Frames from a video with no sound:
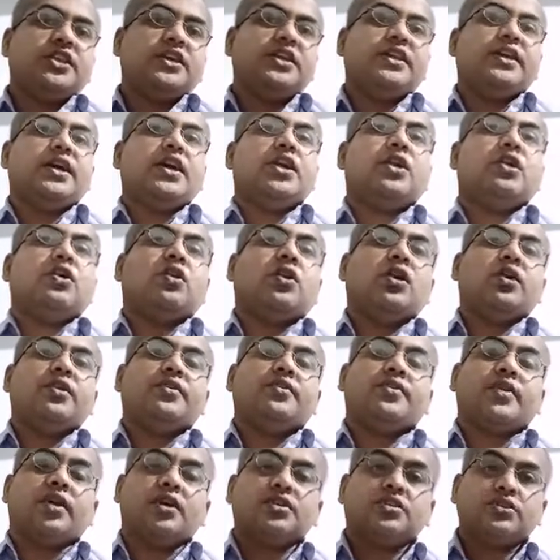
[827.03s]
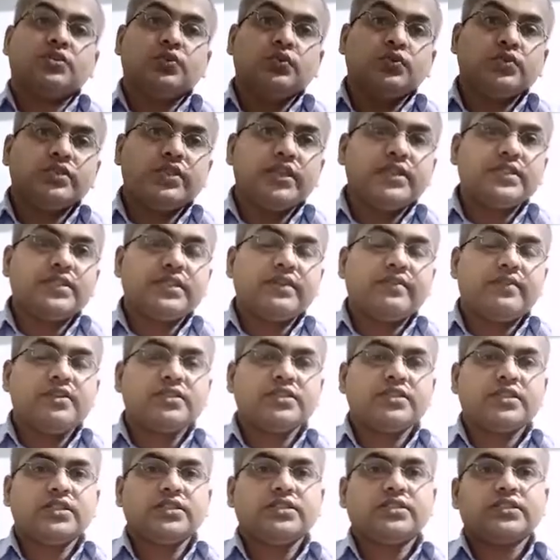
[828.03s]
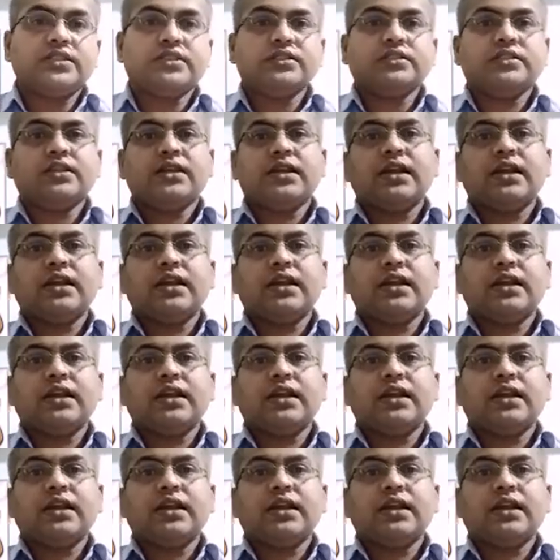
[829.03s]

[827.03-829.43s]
They are called translucent substances.